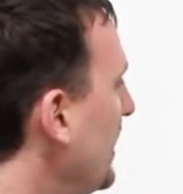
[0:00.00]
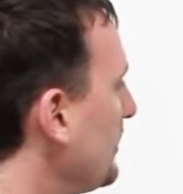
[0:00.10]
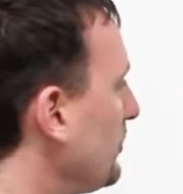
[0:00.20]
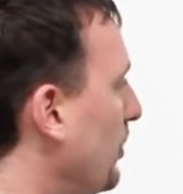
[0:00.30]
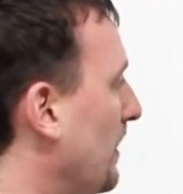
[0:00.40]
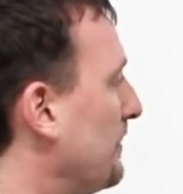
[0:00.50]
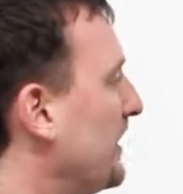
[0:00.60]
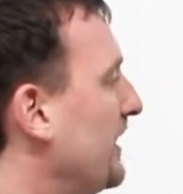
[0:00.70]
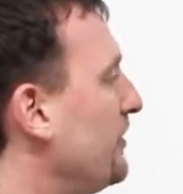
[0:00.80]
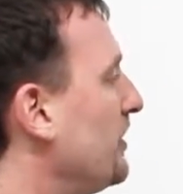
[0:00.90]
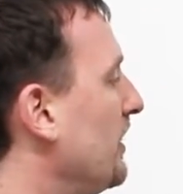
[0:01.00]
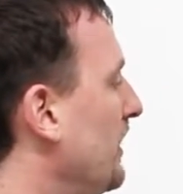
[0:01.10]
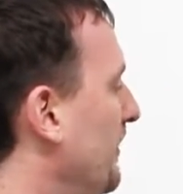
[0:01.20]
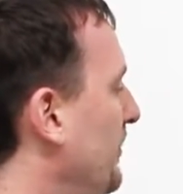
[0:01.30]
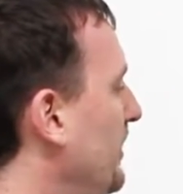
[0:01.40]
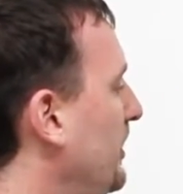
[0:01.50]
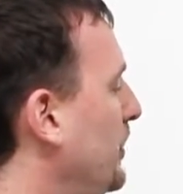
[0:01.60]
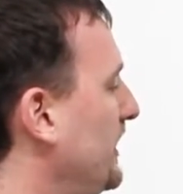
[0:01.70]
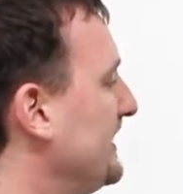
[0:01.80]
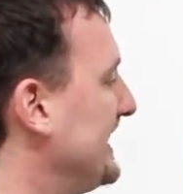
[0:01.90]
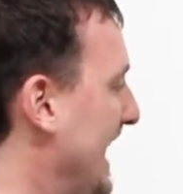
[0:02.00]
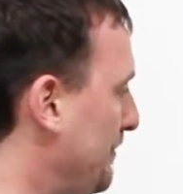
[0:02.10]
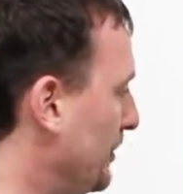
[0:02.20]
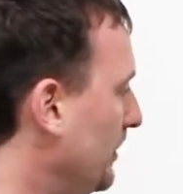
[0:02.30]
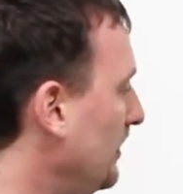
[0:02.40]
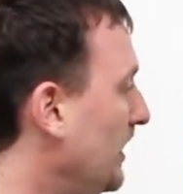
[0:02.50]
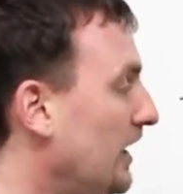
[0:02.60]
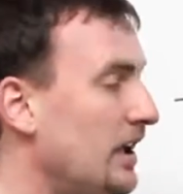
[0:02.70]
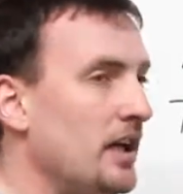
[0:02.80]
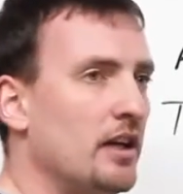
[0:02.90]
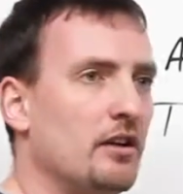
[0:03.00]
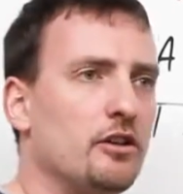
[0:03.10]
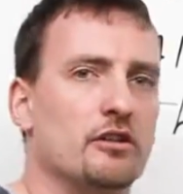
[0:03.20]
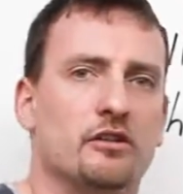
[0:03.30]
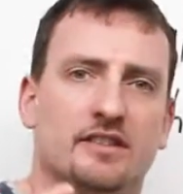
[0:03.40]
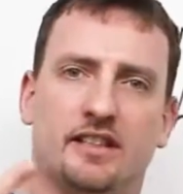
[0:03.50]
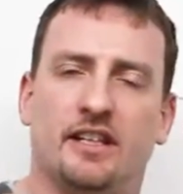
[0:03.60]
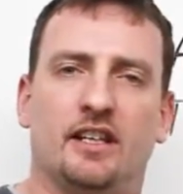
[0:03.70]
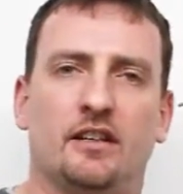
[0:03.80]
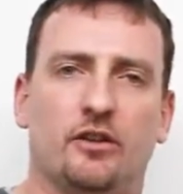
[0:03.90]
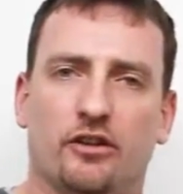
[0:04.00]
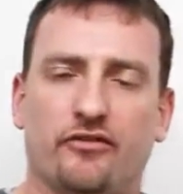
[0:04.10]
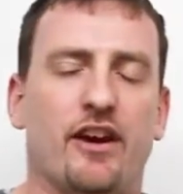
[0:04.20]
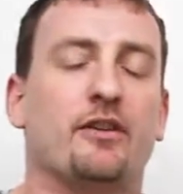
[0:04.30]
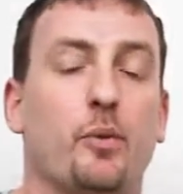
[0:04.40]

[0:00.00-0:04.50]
So I'm going to give you a very quick example. Your friend